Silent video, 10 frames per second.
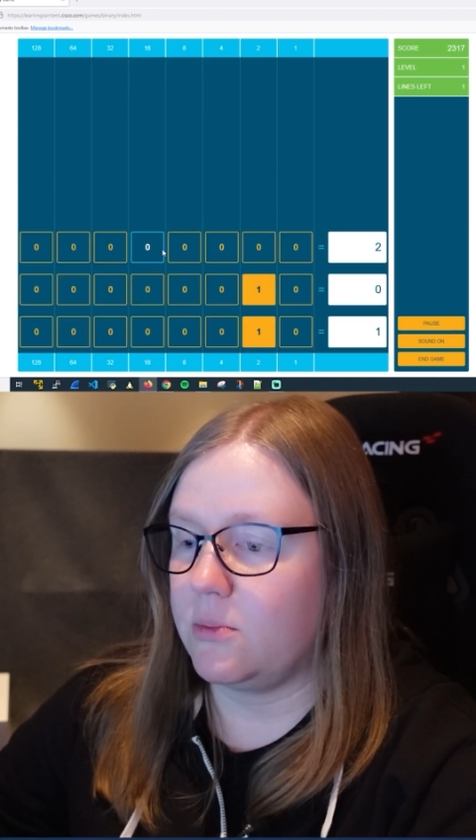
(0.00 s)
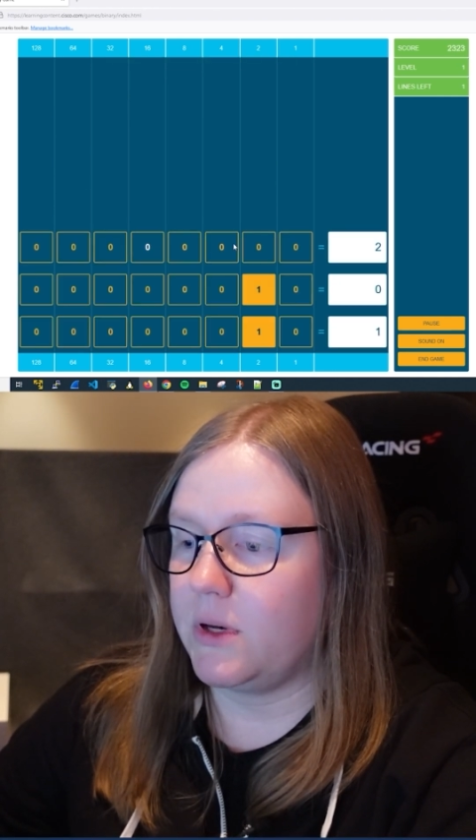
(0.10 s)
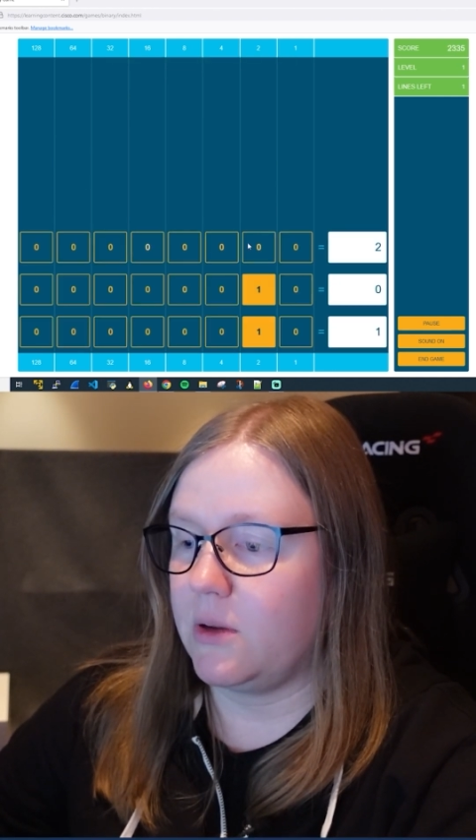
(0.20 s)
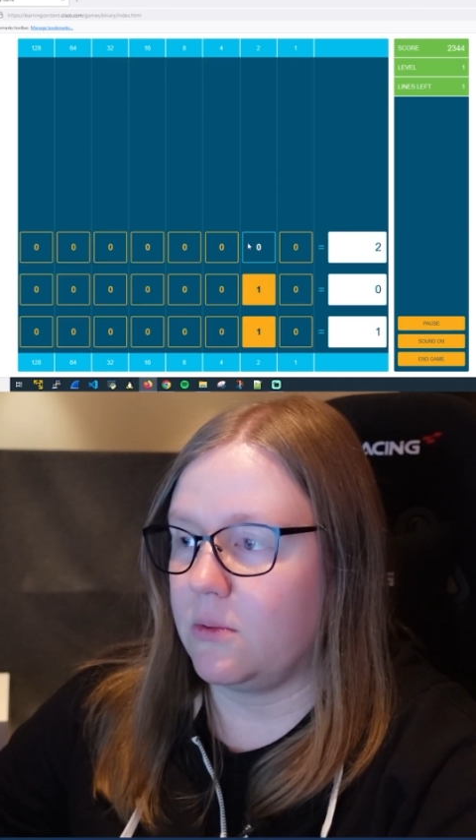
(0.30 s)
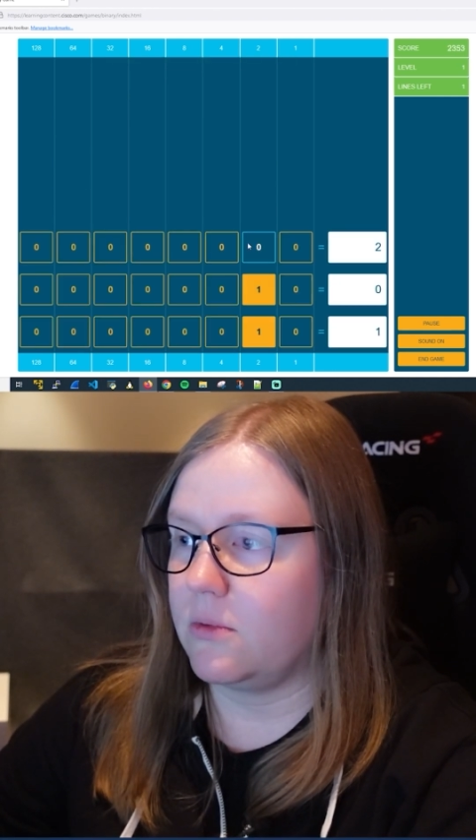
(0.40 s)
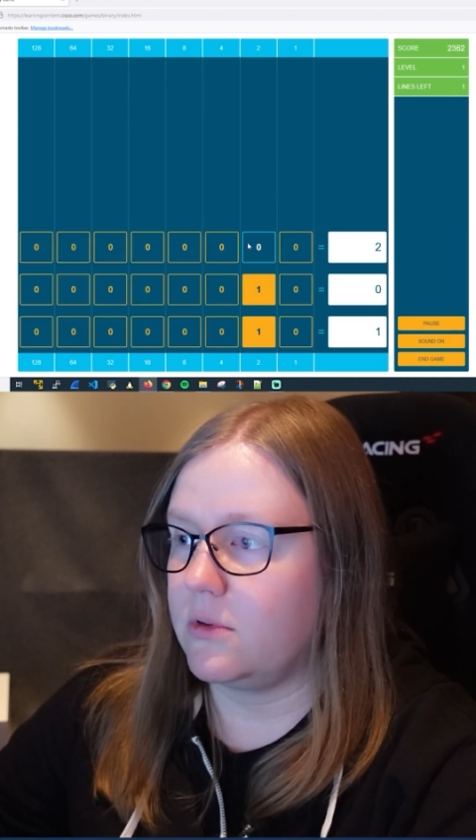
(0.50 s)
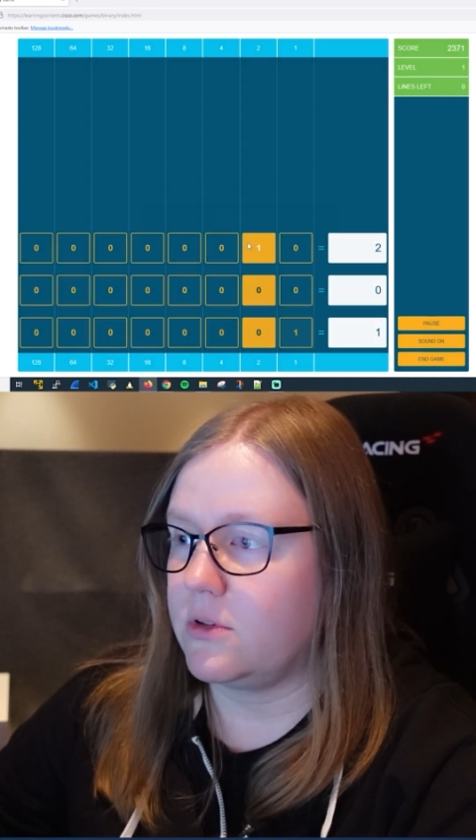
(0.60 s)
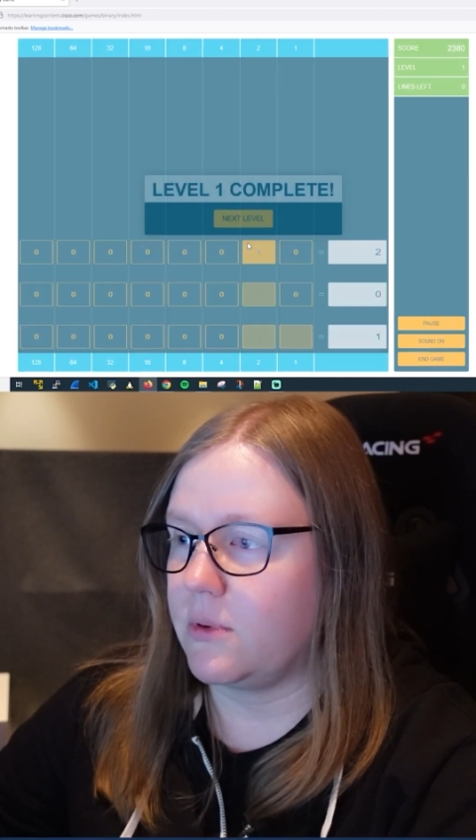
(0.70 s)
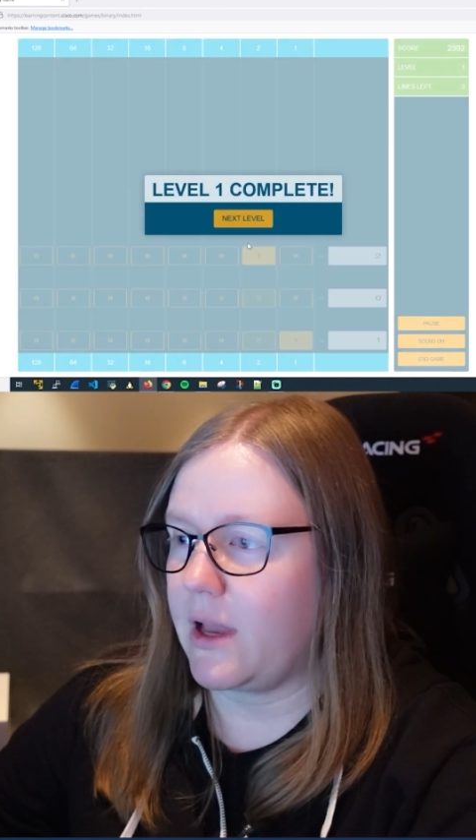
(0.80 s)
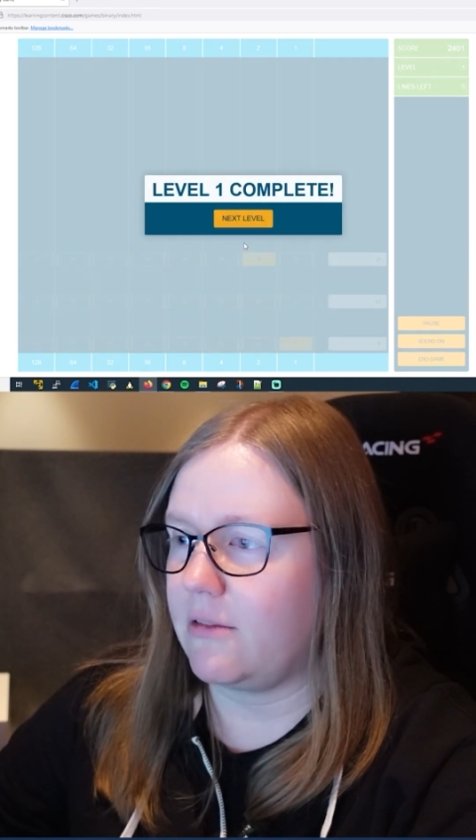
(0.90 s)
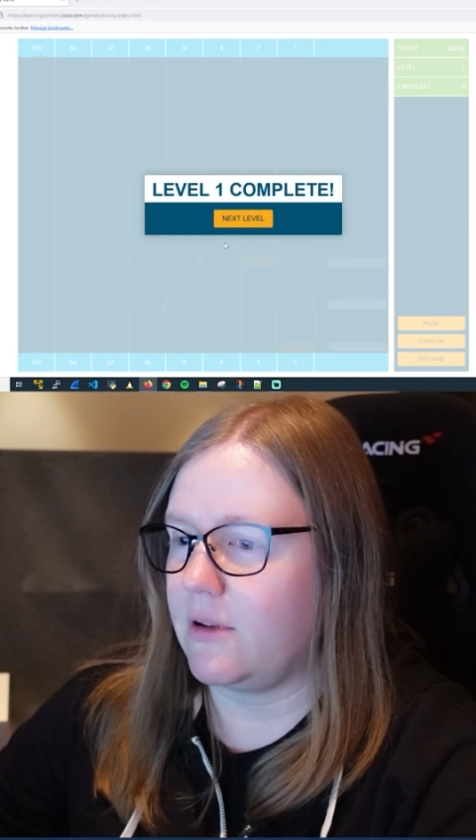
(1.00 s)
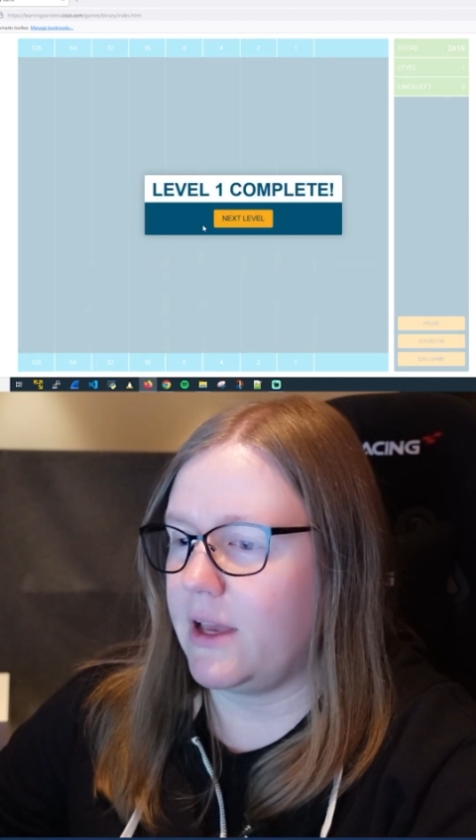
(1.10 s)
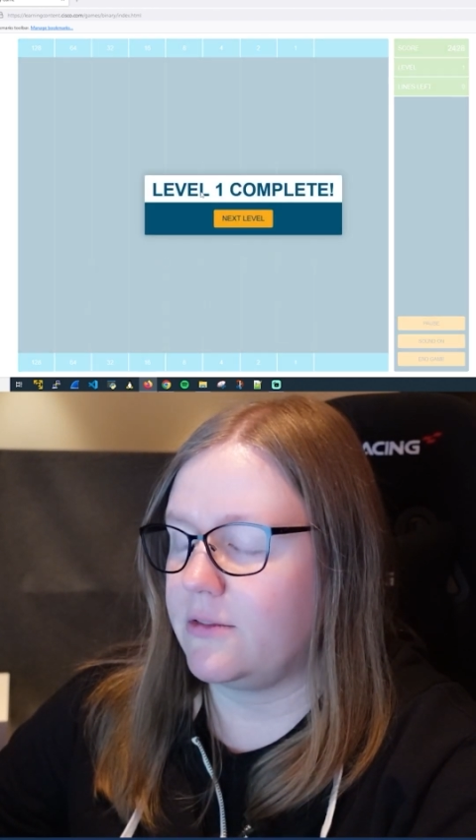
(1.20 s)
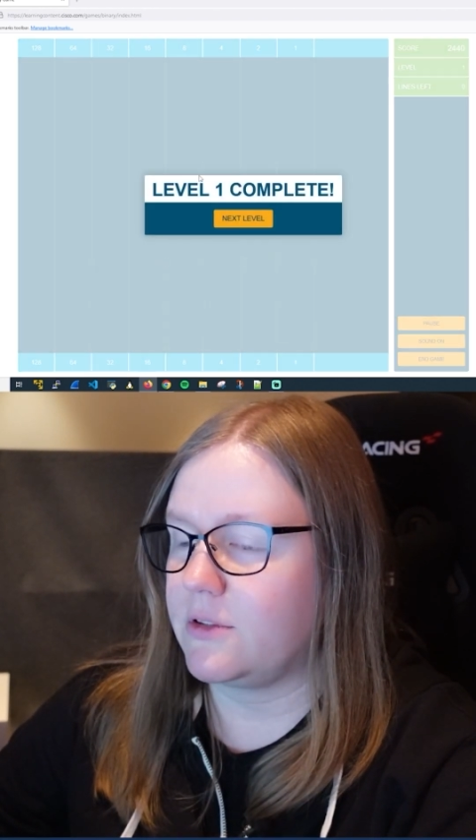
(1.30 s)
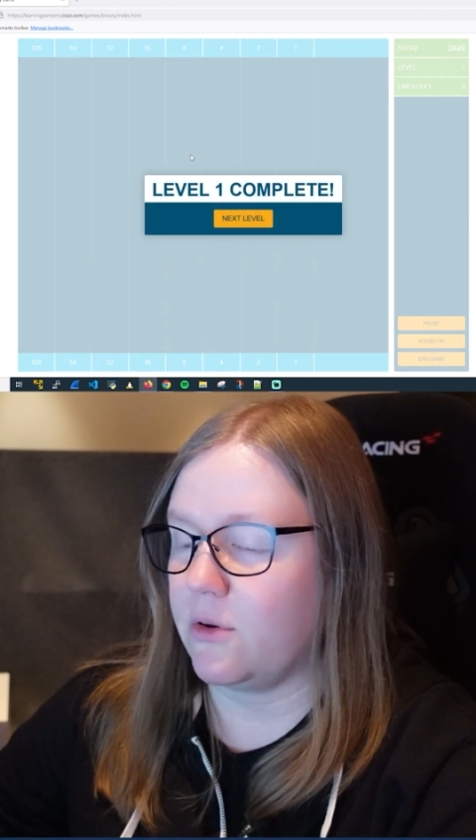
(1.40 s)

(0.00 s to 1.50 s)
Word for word: many do we have left?